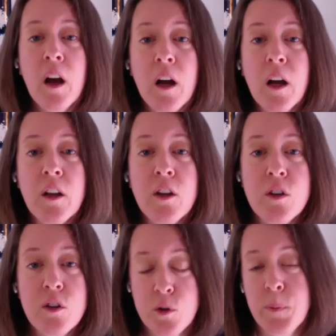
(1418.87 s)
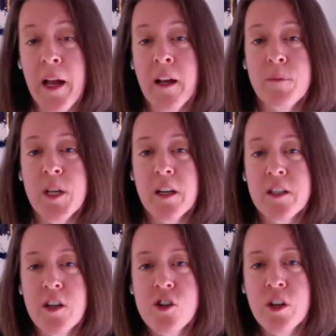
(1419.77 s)
uh, do backup
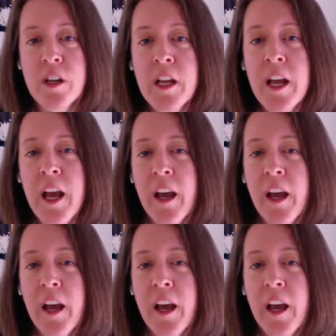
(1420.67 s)
taxation.